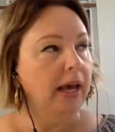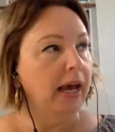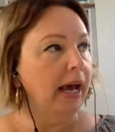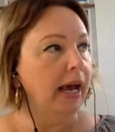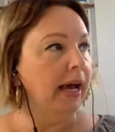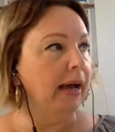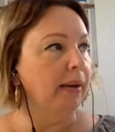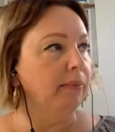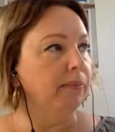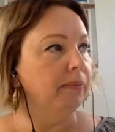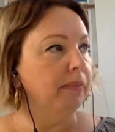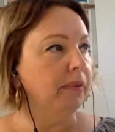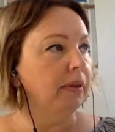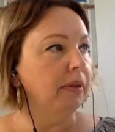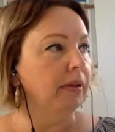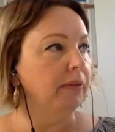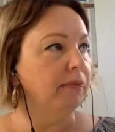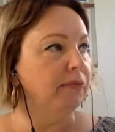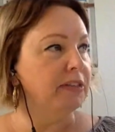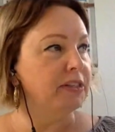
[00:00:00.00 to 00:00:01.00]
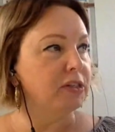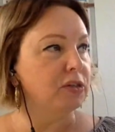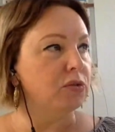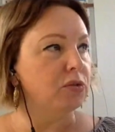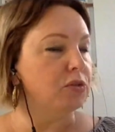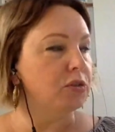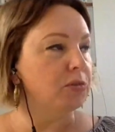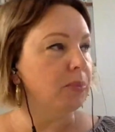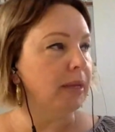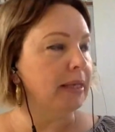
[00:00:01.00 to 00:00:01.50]
and
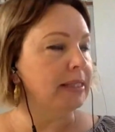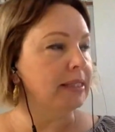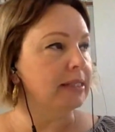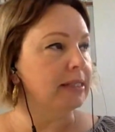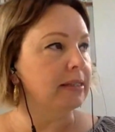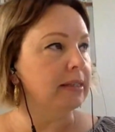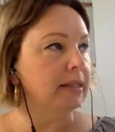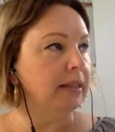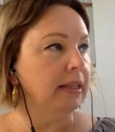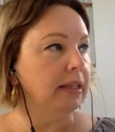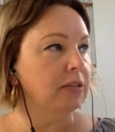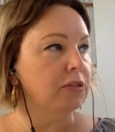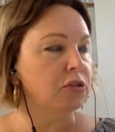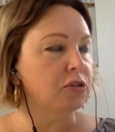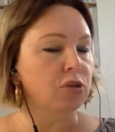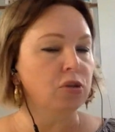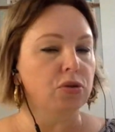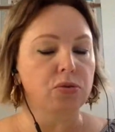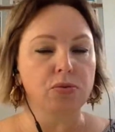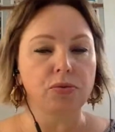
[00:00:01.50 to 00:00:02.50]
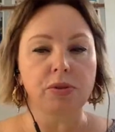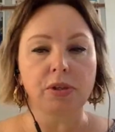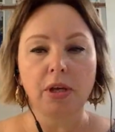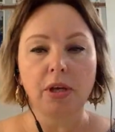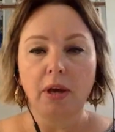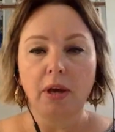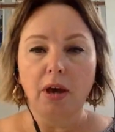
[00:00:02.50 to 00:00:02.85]
physical spaces in their schools.